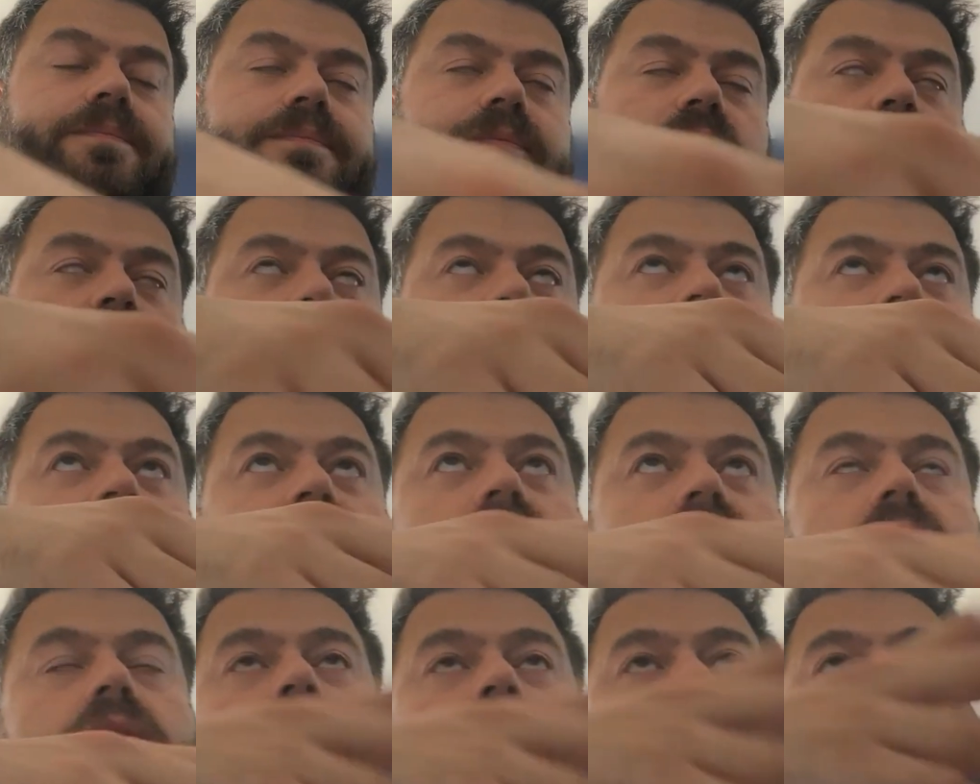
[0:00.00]

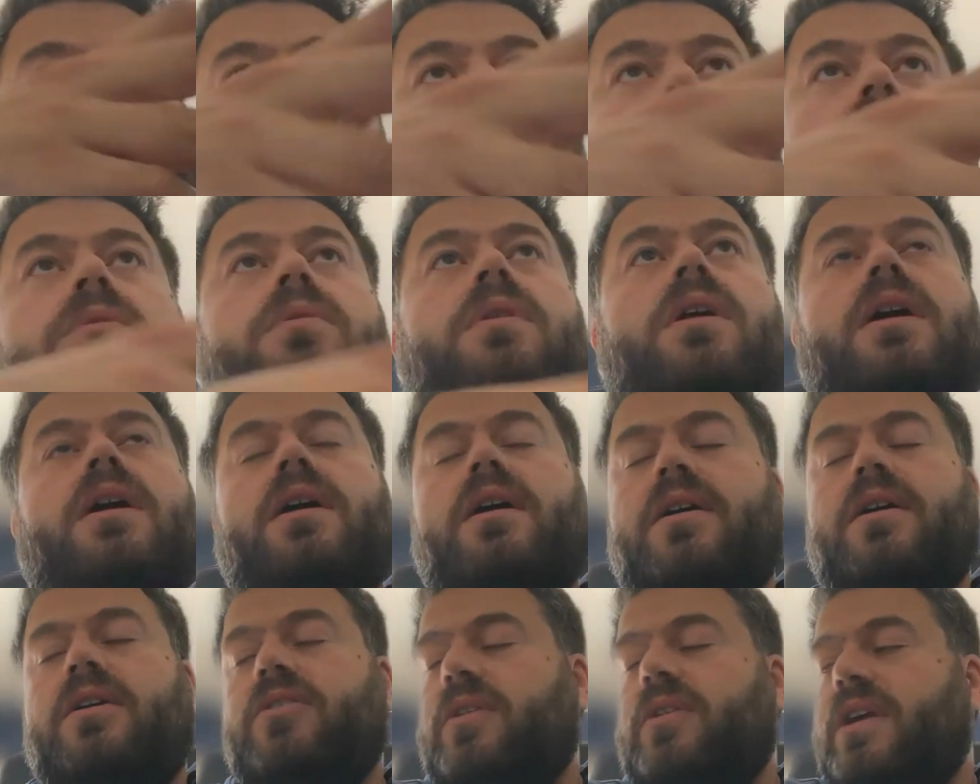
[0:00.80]
created a full
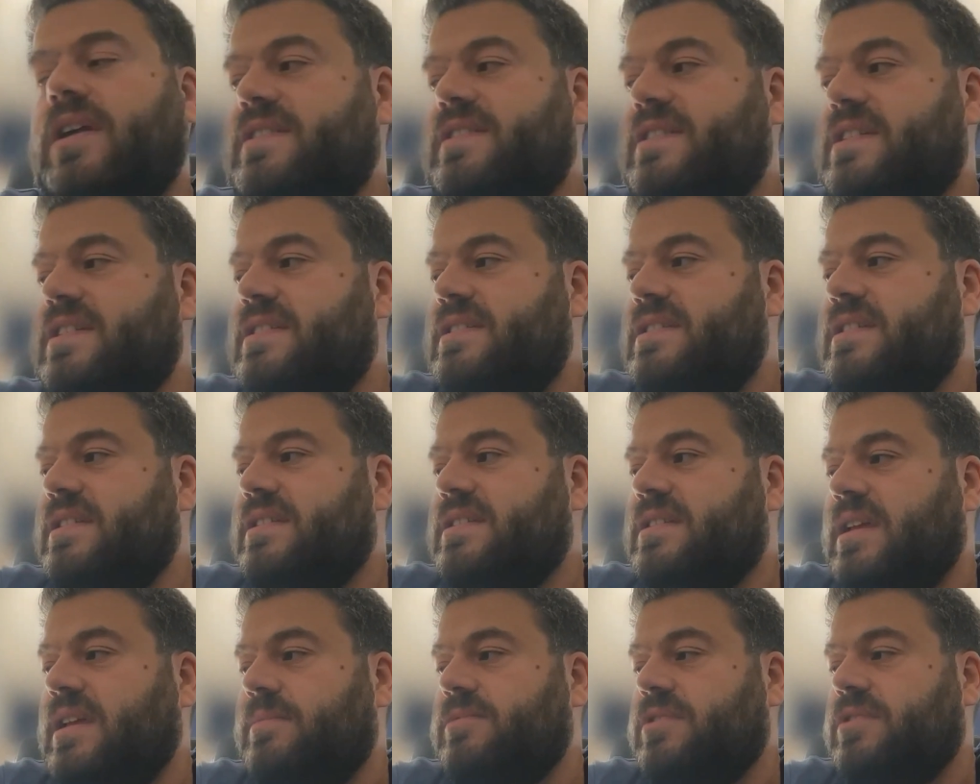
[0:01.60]
crisis
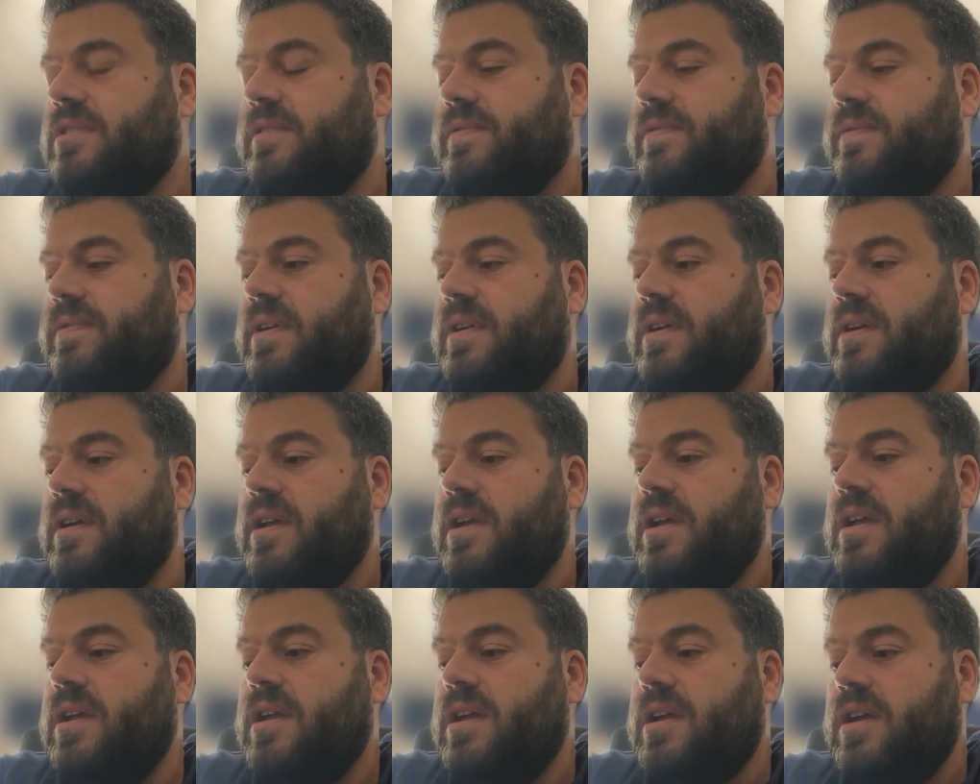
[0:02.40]
in terms of
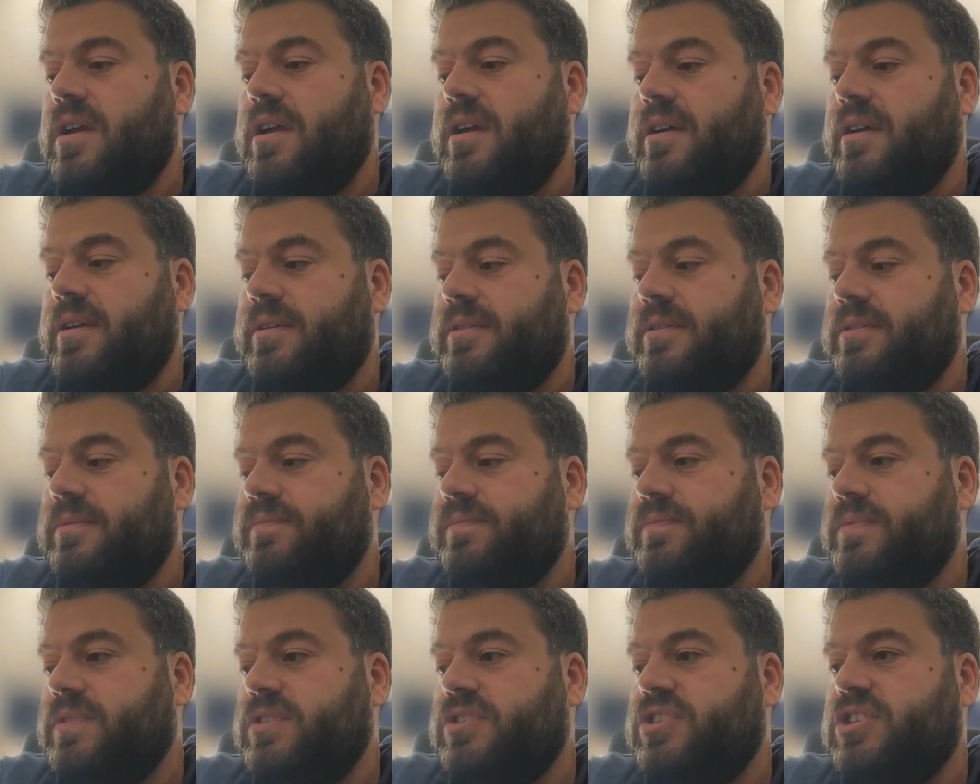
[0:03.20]

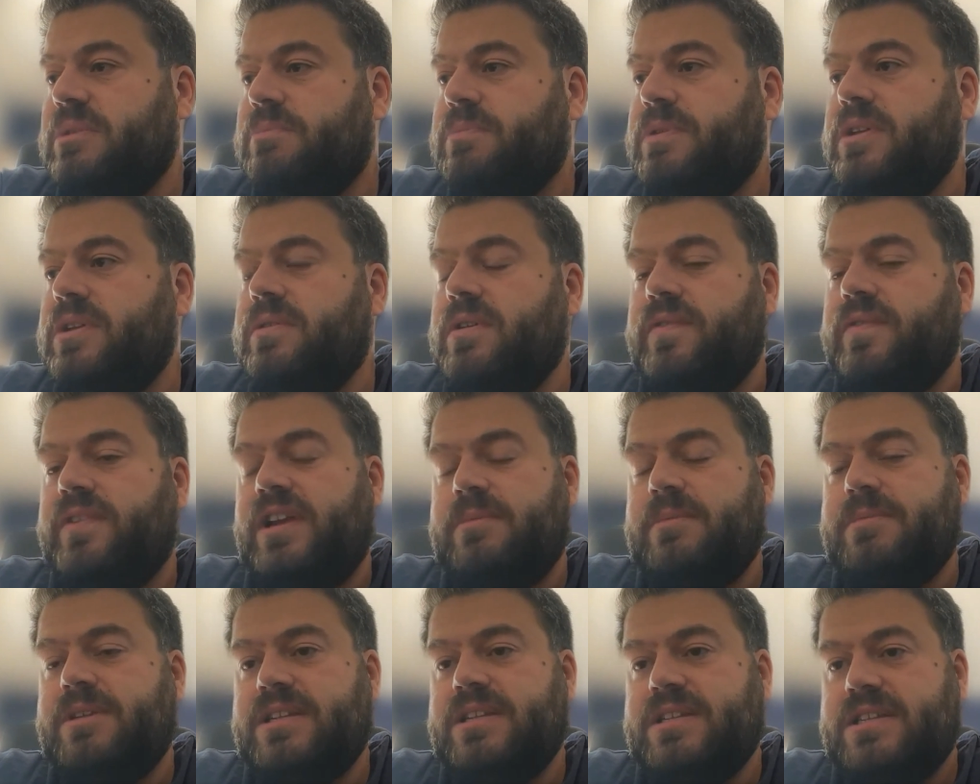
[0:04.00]
GPU
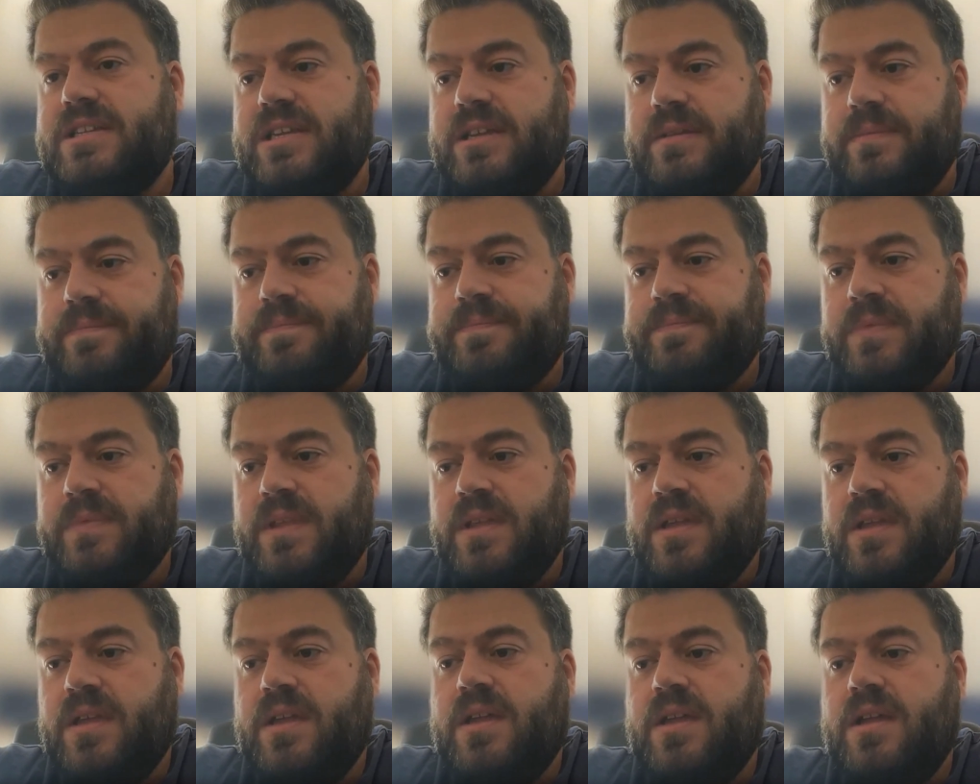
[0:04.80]
availability.
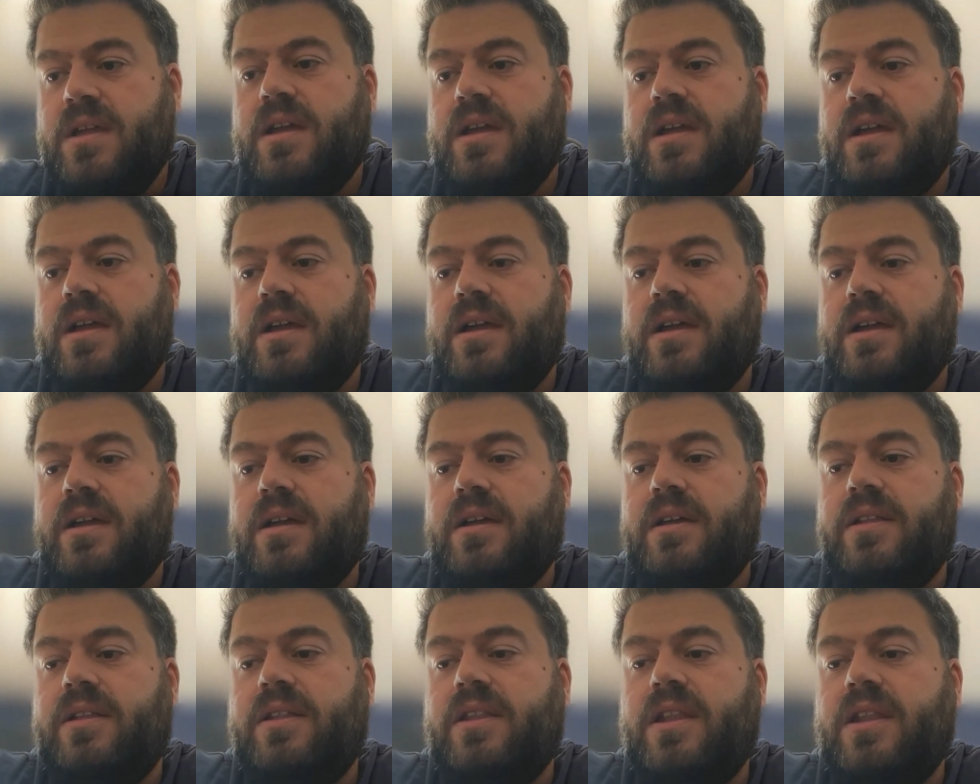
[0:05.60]

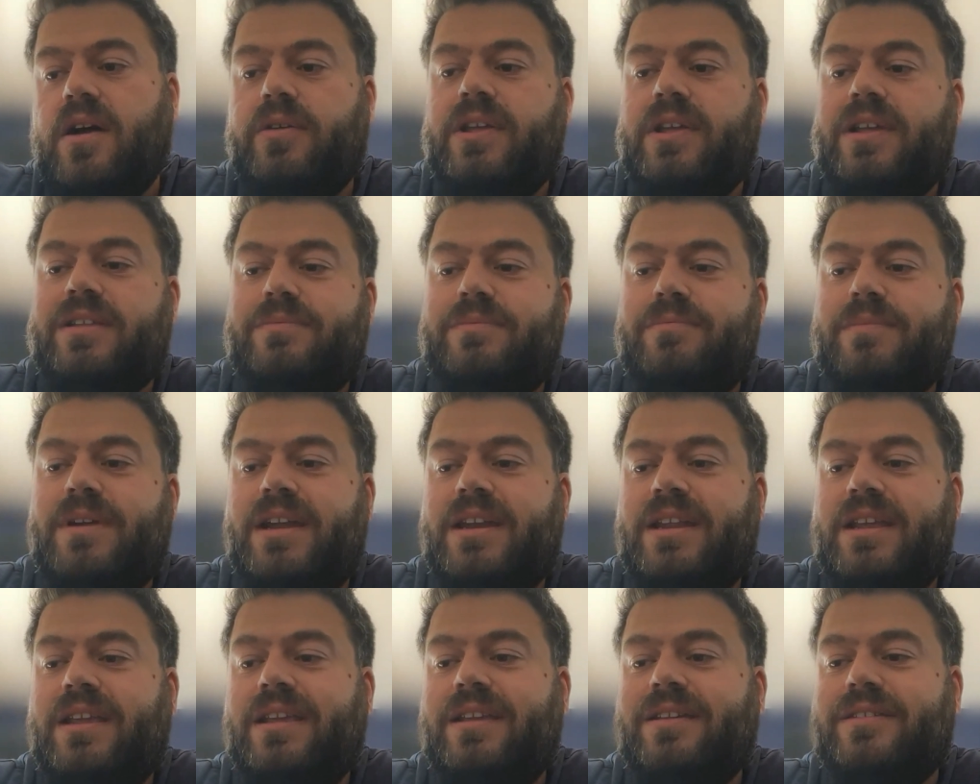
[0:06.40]
Now that
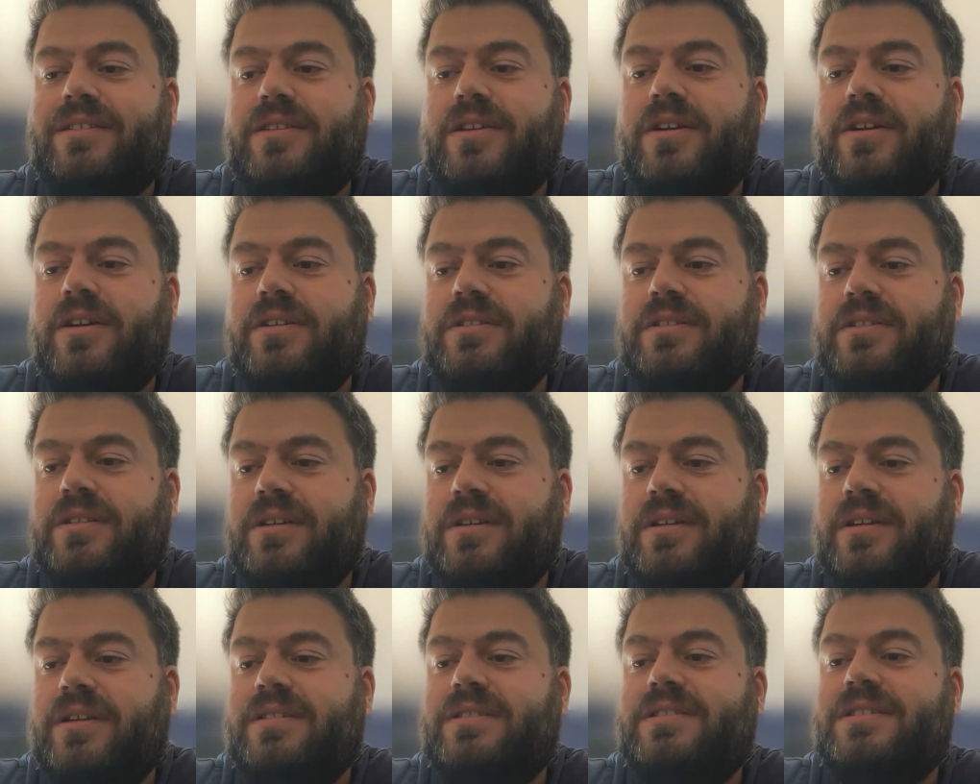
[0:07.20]
mining is gone,
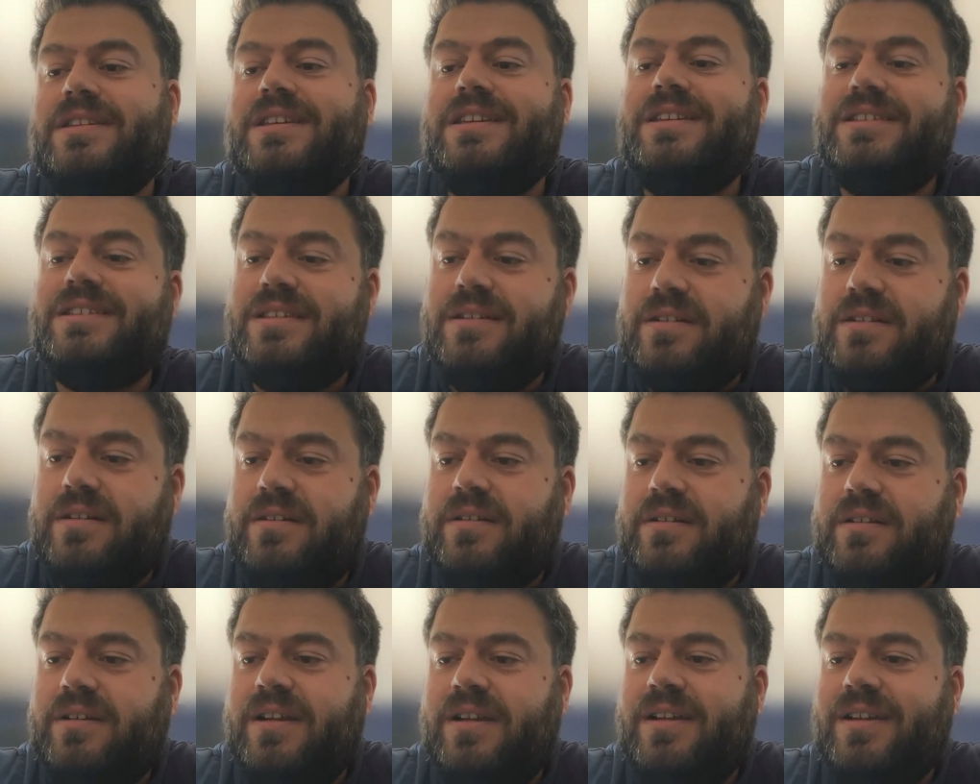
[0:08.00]
it's
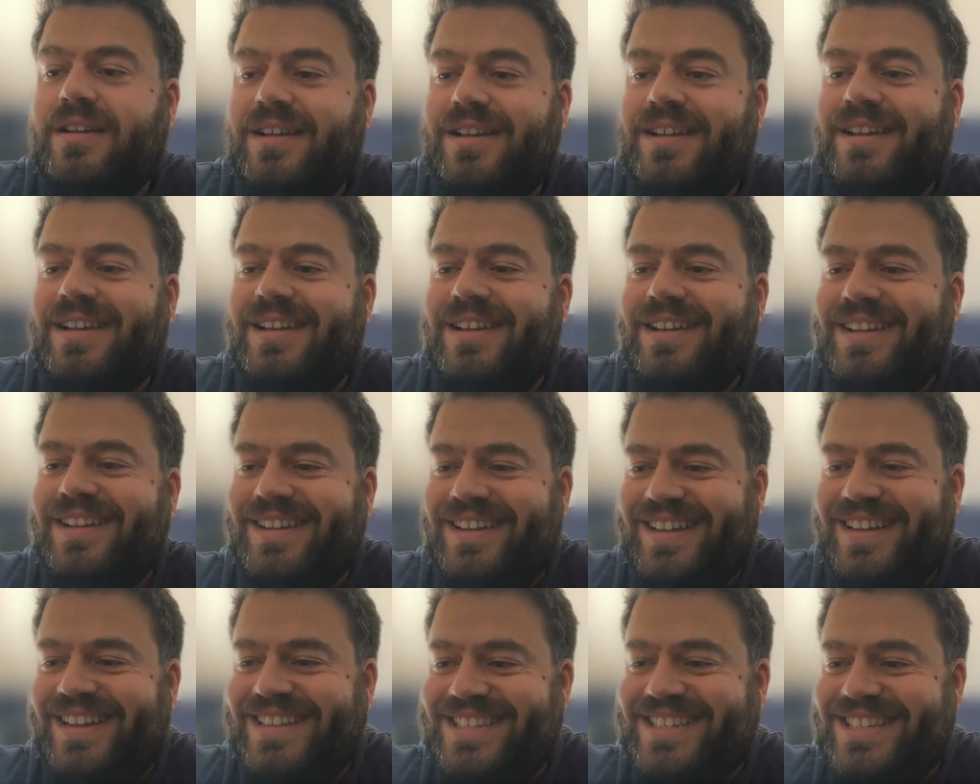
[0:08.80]
easier, I'd